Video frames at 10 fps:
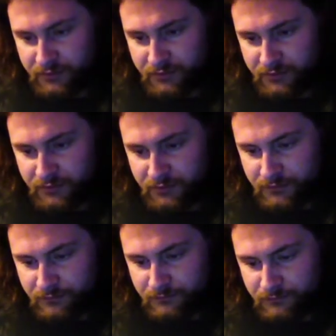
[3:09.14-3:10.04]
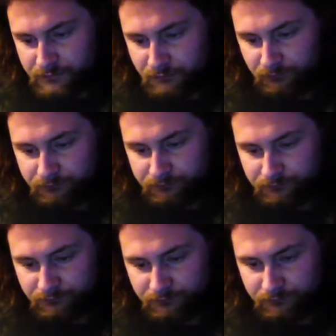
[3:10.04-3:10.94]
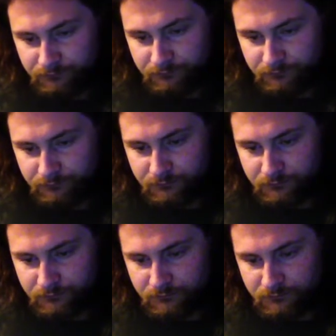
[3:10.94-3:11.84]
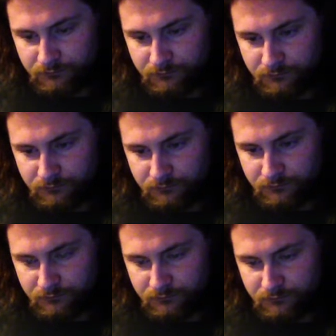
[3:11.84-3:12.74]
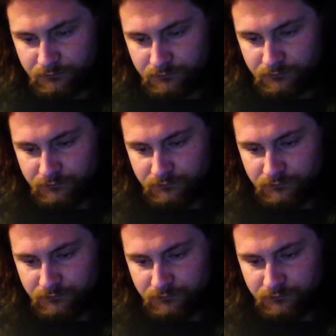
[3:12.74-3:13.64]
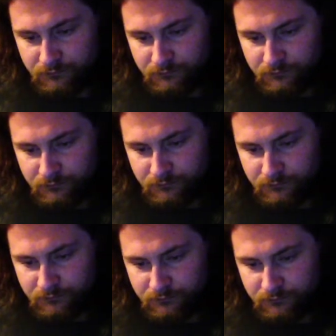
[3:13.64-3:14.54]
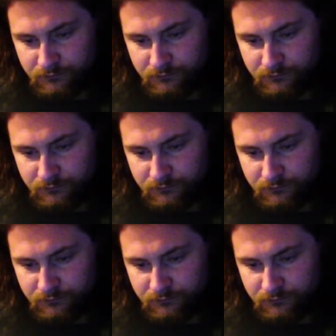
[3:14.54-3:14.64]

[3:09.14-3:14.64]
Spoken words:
[no speech]